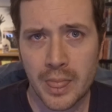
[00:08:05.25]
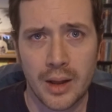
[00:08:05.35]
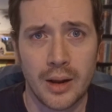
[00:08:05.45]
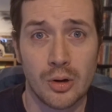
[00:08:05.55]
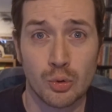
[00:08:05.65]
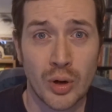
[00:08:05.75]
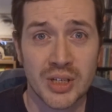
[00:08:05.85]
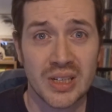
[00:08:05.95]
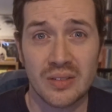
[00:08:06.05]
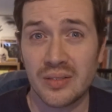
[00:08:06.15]

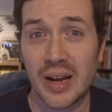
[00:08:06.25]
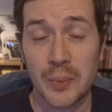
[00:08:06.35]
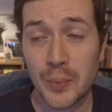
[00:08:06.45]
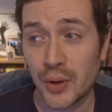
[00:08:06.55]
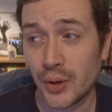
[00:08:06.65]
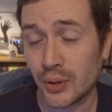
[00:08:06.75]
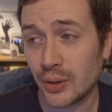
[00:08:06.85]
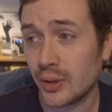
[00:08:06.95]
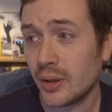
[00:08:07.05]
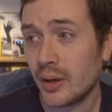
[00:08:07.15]
Arrested
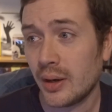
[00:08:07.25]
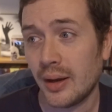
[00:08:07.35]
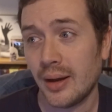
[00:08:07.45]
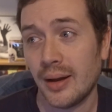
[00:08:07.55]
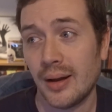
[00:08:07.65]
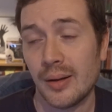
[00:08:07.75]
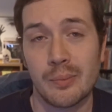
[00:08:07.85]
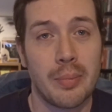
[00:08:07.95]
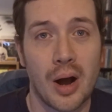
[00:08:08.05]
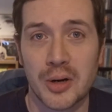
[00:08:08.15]
Development,
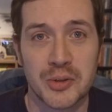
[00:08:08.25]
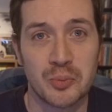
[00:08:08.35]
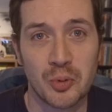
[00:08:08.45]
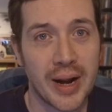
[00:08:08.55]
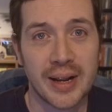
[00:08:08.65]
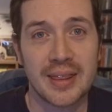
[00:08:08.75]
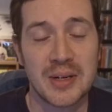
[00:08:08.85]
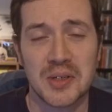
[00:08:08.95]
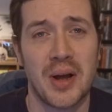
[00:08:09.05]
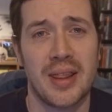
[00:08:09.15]
Parks and Rec,
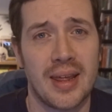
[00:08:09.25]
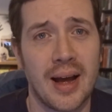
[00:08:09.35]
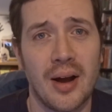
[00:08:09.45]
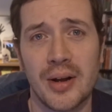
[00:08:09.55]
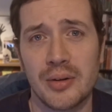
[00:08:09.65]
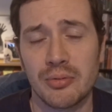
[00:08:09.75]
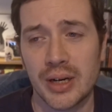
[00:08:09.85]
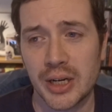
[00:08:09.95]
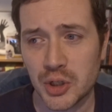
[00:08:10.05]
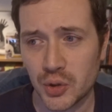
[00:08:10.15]
things like that. I
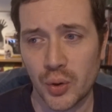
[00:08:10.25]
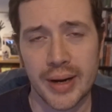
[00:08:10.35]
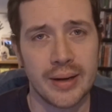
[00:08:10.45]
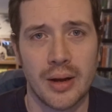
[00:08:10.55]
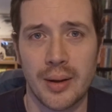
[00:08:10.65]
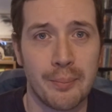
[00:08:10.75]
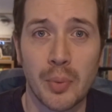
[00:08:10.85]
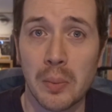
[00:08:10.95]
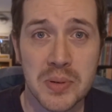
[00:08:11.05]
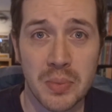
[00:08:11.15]
really enjoy.
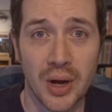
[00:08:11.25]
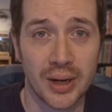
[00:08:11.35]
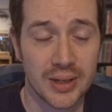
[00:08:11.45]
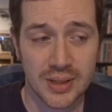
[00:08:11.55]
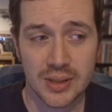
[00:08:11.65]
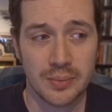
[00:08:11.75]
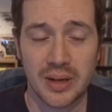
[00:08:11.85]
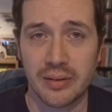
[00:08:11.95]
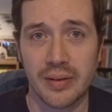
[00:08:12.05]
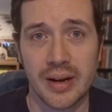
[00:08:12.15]
Bob's Burgers is a
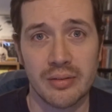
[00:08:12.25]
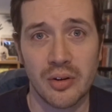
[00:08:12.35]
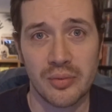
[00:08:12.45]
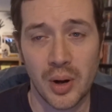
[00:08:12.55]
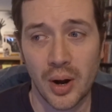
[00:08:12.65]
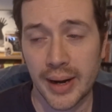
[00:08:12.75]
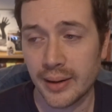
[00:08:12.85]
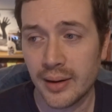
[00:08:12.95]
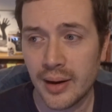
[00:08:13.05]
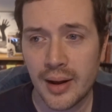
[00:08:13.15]
big favourite of
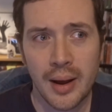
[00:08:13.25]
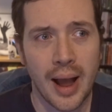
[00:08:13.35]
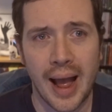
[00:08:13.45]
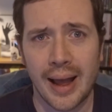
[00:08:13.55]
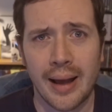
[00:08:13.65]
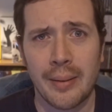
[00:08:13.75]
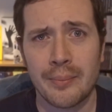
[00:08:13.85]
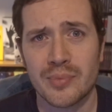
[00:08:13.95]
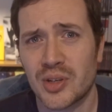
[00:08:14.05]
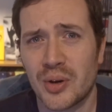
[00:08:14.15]
mine.
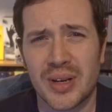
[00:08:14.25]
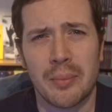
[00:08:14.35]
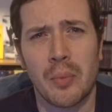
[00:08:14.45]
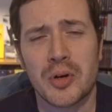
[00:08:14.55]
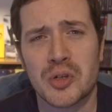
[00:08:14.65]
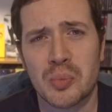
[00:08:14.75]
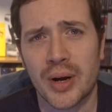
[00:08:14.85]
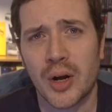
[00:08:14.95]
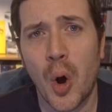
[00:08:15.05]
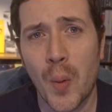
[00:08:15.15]
So yeah, most of
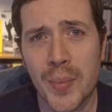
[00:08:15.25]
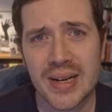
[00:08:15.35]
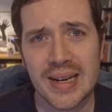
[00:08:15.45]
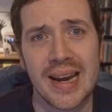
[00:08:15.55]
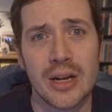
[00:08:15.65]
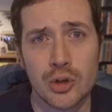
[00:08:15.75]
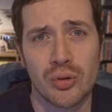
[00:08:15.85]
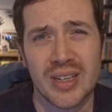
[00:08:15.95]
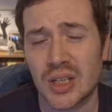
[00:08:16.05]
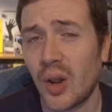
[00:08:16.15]
my comedy
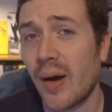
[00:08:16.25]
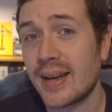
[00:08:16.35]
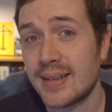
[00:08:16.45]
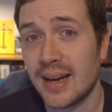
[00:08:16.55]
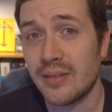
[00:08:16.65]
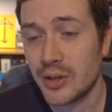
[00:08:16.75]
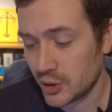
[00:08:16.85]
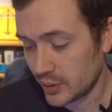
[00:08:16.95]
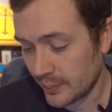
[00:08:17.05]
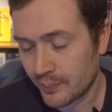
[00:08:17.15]
interests lie in
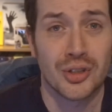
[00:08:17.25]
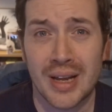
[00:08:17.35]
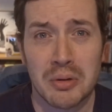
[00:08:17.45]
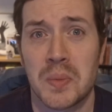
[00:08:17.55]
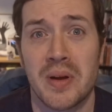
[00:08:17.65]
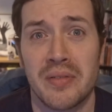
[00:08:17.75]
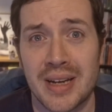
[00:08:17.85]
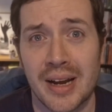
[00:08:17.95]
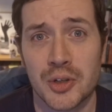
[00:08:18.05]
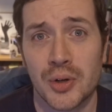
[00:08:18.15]
television. So that was a bit
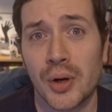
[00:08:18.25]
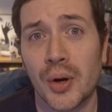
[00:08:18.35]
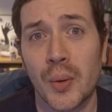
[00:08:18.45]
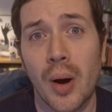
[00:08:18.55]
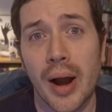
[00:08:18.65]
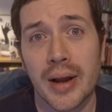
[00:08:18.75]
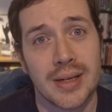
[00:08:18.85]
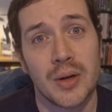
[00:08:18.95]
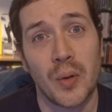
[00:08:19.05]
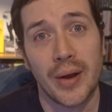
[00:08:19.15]
of a tangent. I don't know
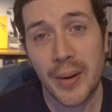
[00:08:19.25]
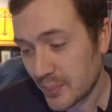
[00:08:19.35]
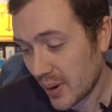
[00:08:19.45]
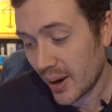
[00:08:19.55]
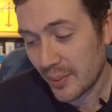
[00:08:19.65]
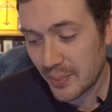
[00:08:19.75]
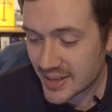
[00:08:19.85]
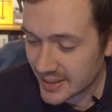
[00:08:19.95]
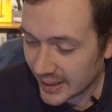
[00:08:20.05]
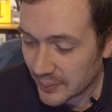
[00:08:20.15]
why I said all that,
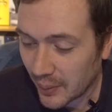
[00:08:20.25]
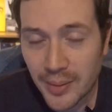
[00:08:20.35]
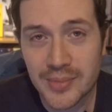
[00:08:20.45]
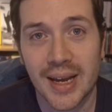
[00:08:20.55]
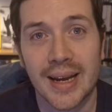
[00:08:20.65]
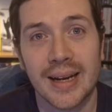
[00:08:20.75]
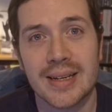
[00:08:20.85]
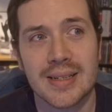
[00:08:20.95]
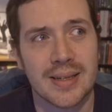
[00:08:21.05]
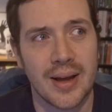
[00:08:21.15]
but basically what I'm
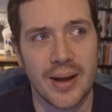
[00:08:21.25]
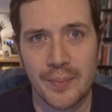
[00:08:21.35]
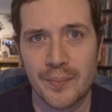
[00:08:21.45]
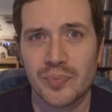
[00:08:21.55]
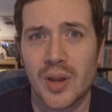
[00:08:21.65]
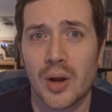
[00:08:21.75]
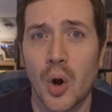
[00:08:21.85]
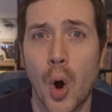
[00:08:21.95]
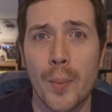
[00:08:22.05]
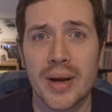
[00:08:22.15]
saying is
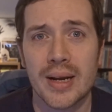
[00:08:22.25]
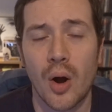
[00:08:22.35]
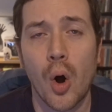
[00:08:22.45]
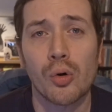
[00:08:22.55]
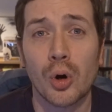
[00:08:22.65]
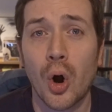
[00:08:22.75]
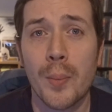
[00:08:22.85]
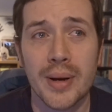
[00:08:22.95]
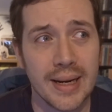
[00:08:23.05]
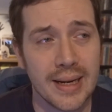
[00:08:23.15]
horror
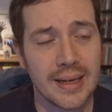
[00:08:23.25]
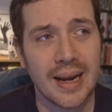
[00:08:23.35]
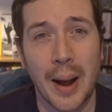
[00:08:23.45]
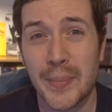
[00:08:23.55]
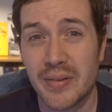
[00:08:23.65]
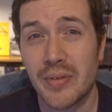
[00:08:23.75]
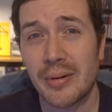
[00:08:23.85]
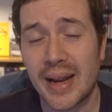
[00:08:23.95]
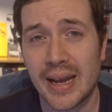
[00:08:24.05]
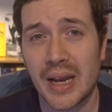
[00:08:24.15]
comedy can be
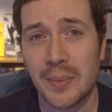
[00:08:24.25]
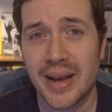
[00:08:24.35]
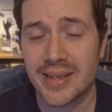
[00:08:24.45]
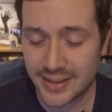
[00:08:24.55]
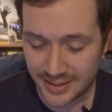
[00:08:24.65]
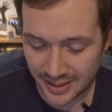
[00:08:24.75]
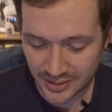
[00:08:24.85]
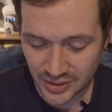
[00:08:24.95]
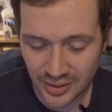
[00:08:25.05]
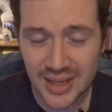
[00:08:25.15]
very hit and miss.
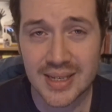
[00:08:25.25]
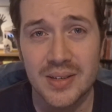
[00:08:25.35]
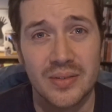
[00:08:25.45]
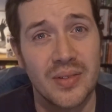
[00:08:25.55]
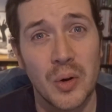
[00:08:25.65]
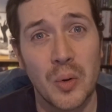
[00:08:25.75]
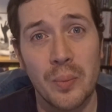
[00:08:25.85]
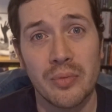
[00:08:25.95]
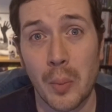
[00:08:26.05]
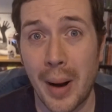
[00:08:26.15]
And so this is a
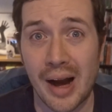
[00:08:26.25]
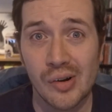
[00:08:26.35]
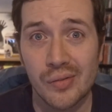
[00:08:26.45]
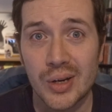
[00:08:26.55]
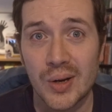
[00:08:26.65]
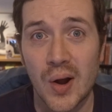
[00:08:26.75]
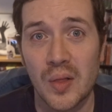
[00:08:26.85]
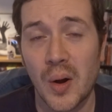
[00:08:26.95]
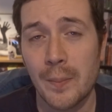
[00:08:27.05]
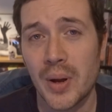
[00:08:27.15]
film from Arrow
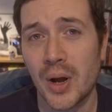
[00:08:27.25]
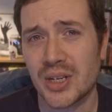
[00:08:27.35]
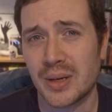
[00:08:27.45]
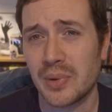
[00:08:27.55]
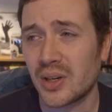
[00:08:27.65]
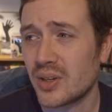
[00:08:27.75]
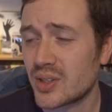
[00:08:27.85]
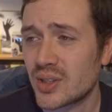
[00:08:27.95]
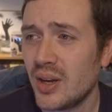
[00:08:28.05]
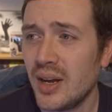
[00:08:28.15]
Video that I'm purging
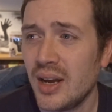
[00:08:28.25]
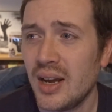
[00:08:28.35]
because